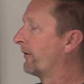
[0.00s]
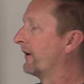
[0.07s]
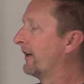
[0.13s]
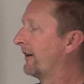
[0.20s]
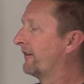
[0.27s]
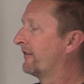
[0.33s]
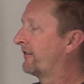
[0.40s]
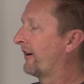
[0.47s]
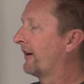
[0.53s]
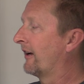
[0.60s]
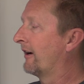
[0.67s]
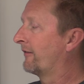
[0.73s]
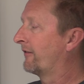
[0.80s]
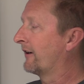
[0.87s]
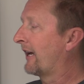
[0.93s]
only in its
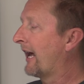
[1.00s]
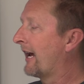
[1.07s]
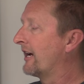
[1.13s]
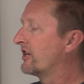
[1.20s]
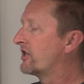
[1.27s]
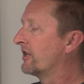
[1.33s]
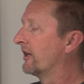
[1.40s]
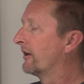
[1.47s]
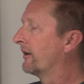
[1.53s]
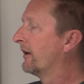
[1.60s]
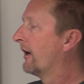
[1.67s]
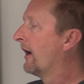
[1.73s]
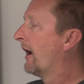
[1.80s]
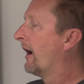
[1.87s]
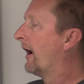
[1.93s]

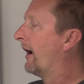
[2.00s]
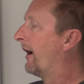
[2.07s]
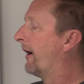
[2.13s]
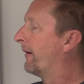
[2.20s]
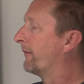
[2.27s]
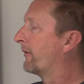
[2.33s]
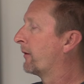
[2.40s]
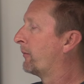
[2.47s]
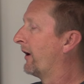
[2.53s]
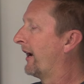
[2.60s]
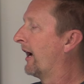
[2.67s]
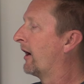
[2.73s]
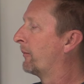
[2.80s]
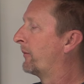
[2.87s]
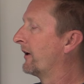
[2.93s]
identification, uh,
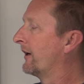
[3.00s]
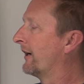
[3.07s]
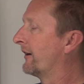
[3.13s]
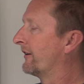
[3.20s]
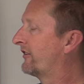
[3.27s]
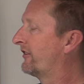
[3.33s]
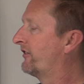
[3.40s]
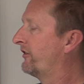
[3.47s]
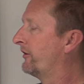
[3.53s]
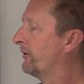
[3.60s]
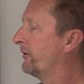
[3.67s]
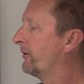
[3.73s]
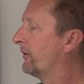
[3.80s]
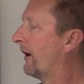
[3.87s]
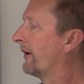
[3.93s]
but helping us to